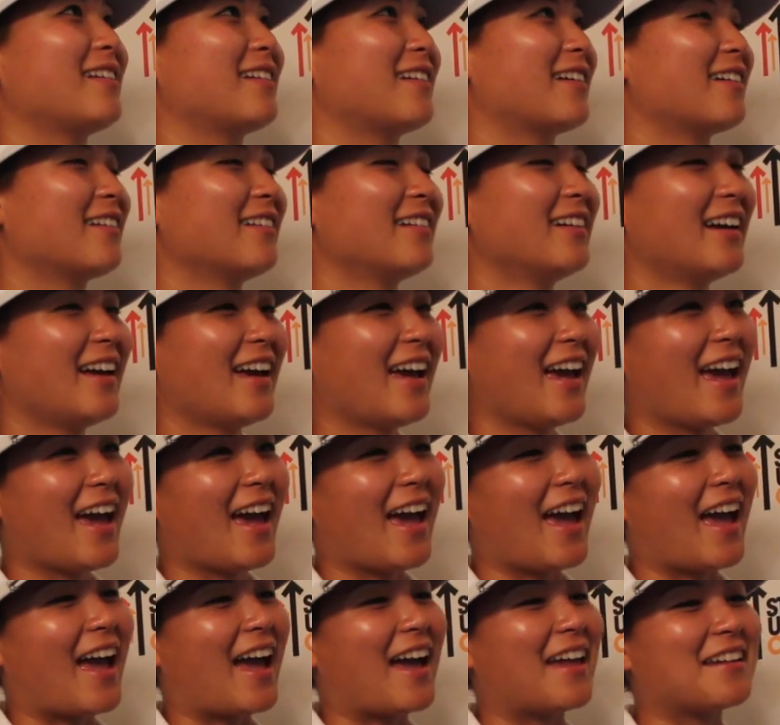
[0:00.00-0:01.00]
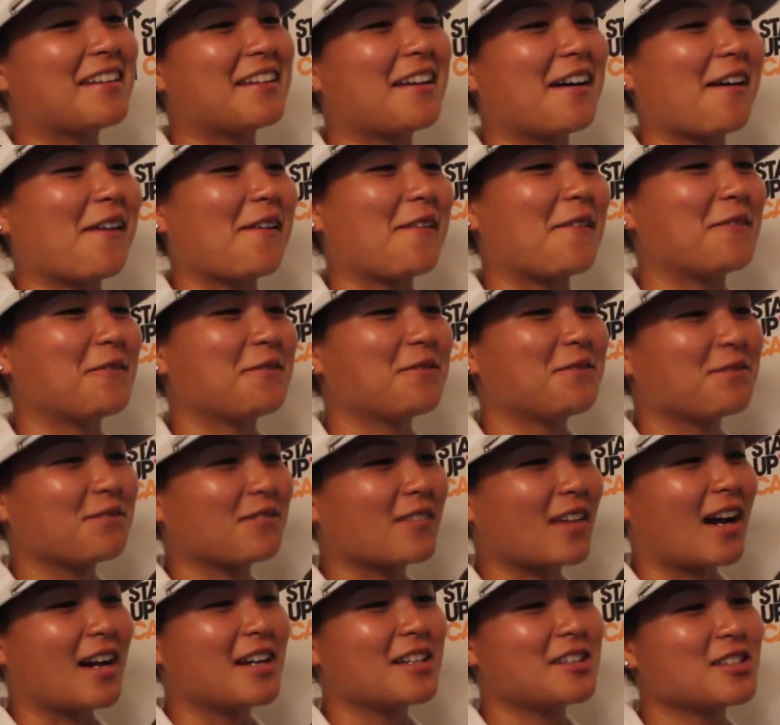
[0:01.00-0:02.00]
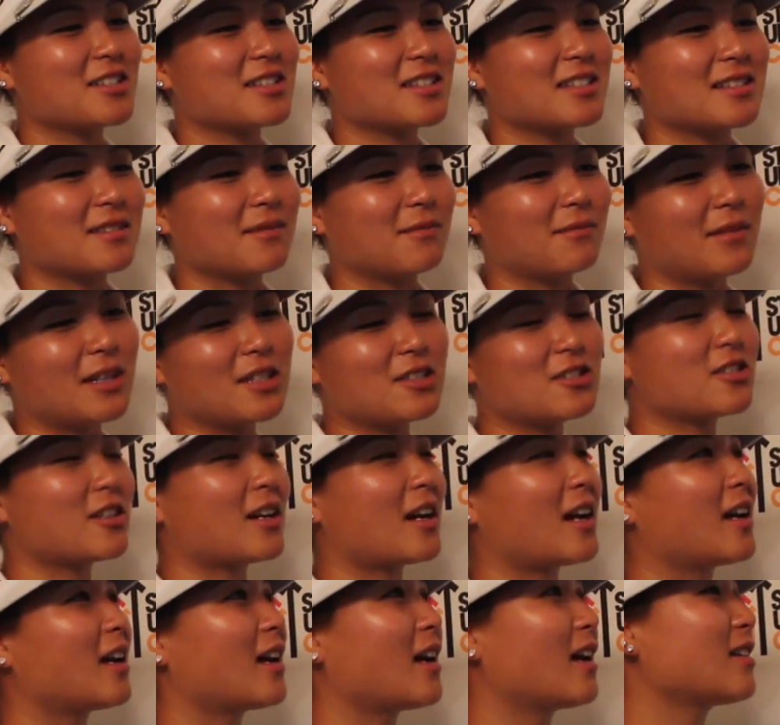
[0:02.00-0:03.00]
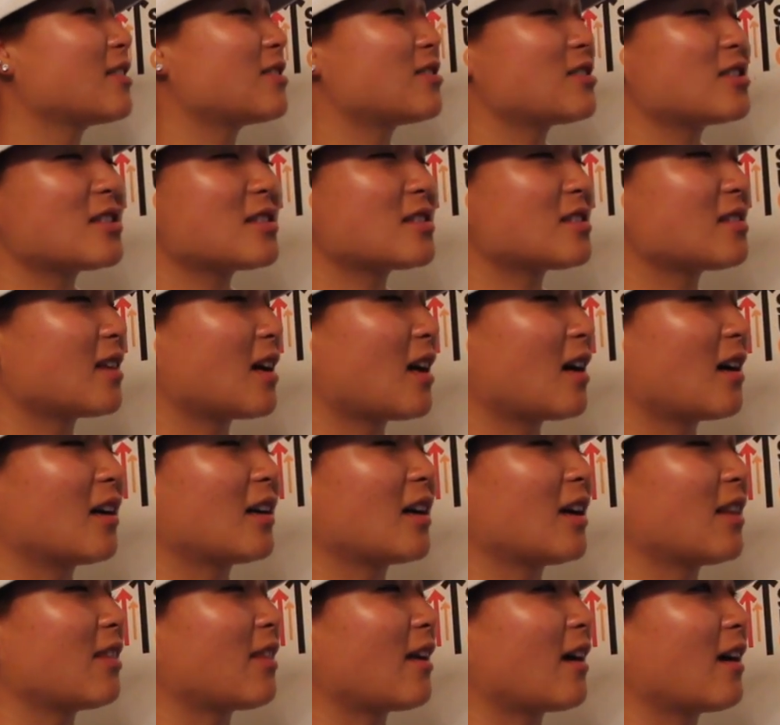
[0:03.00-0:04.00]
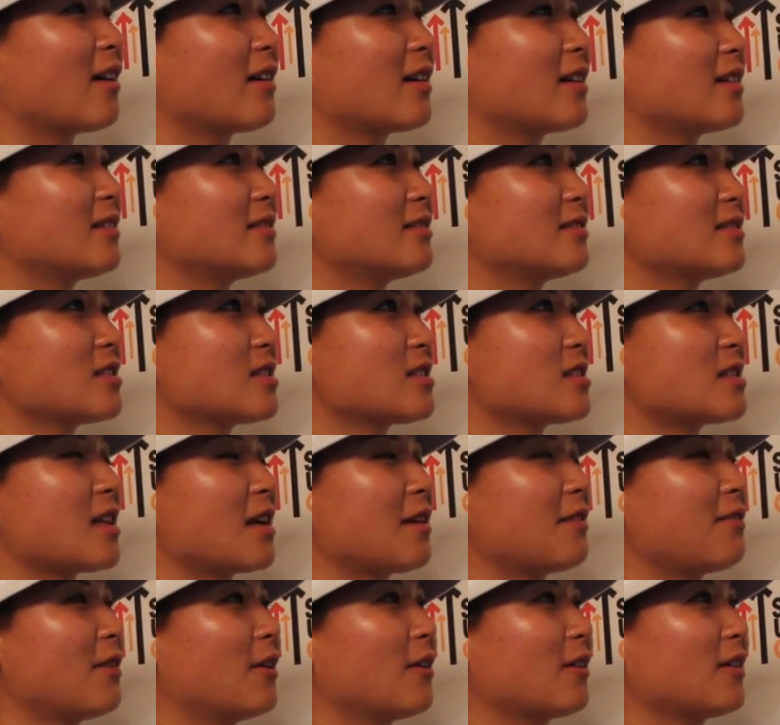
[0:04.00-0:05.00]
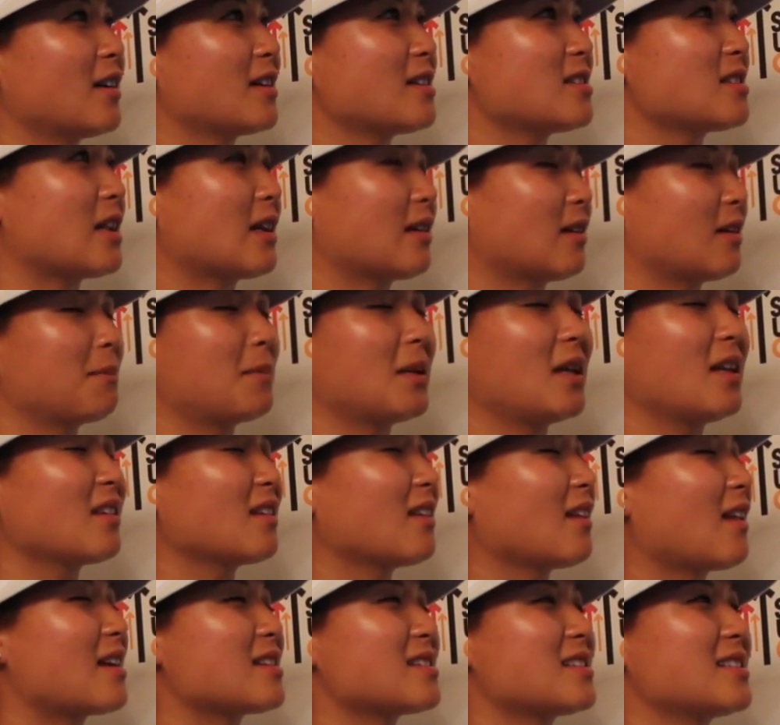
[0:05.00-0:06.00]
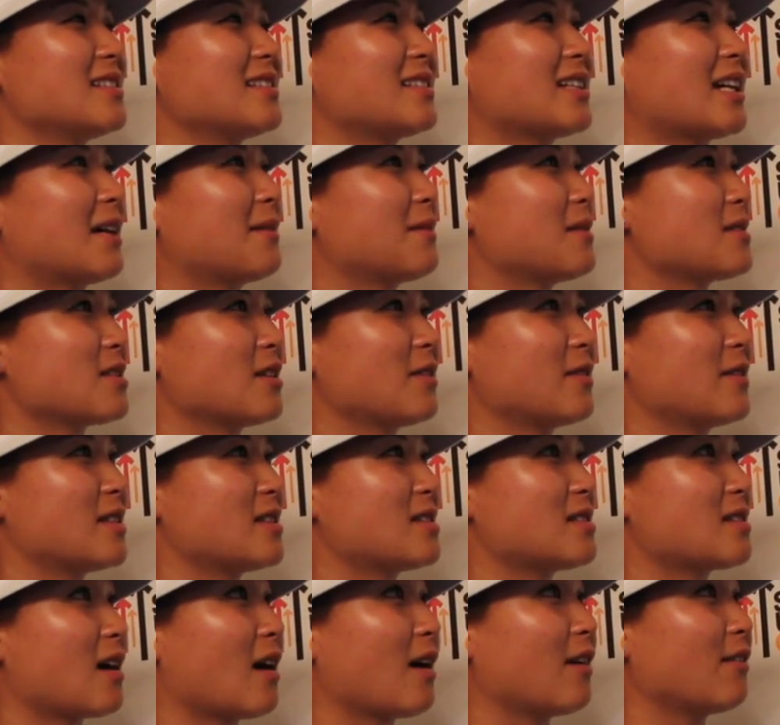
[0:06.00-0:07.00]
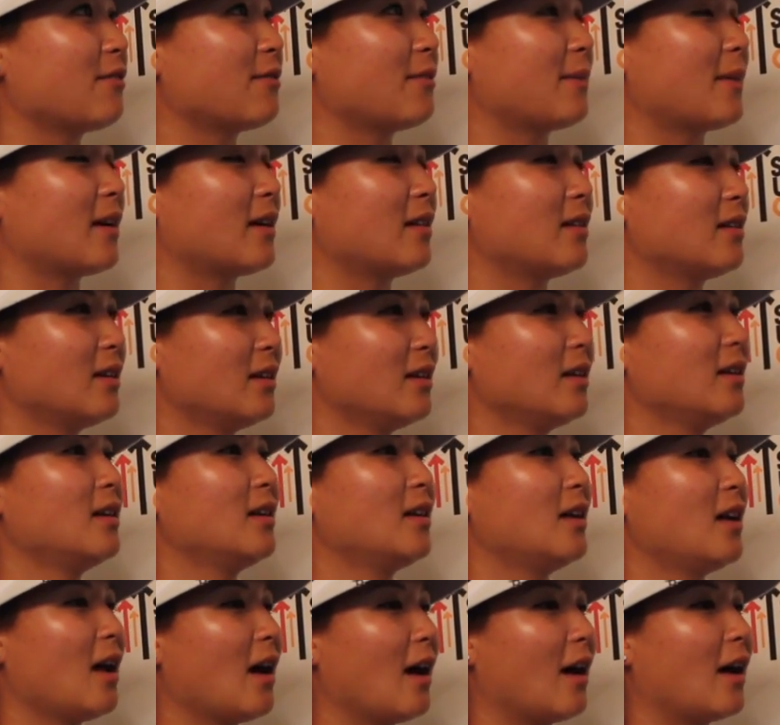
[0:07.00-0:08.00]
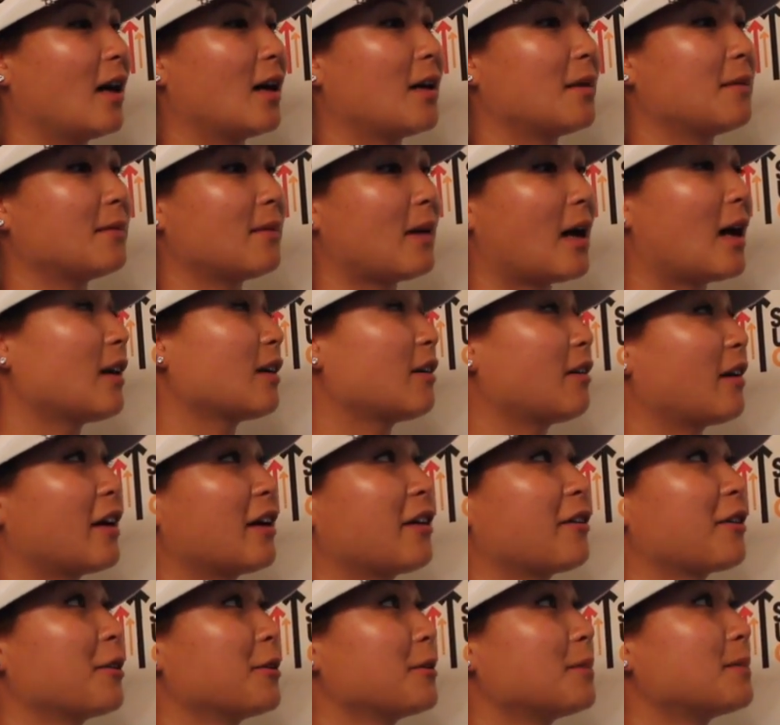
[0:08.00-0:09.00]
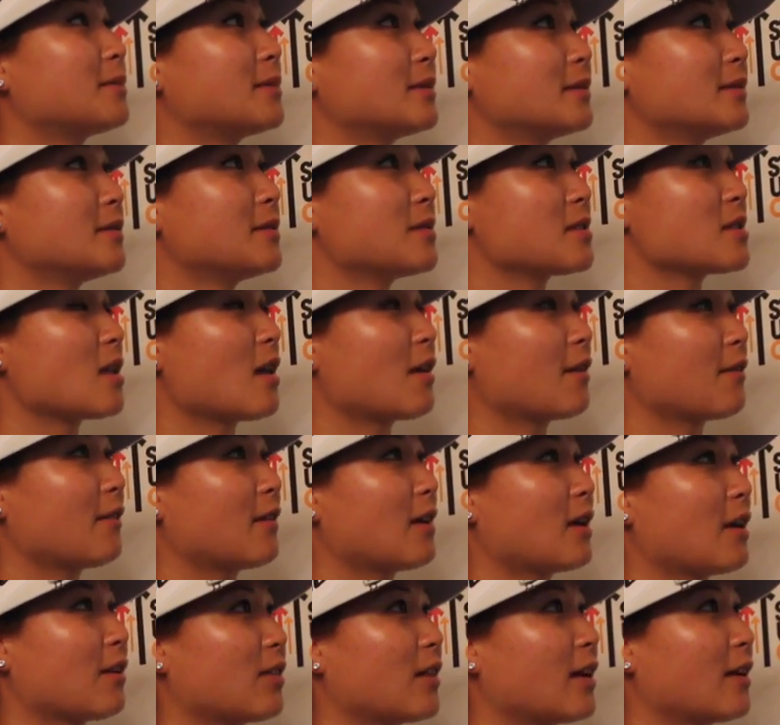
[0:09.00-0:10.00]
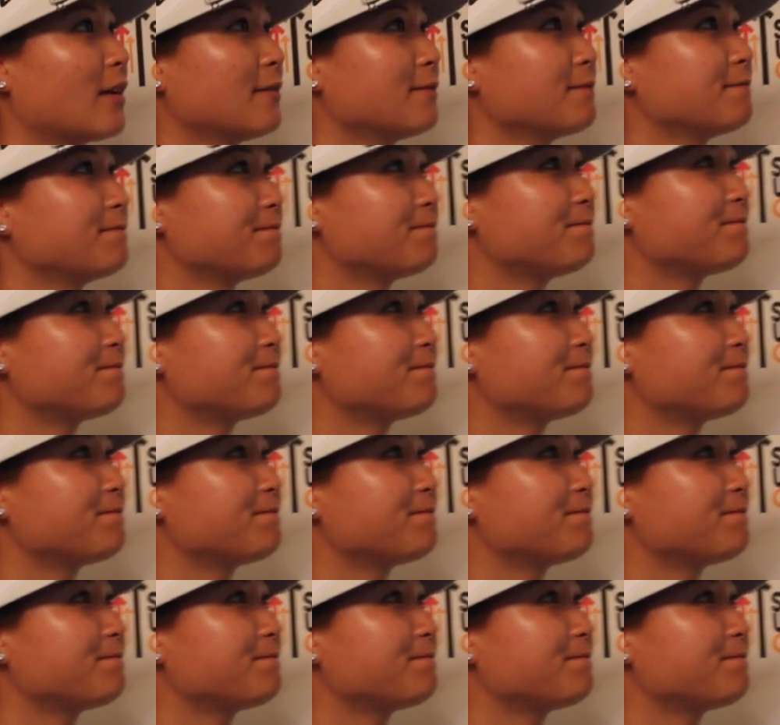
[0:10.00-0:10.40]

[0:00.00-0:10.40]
you know? And um, I just made sure I just hung in there and just stayed focused. Being the last few time is always tough, but um, I had a great group. It was a lot of fun out there.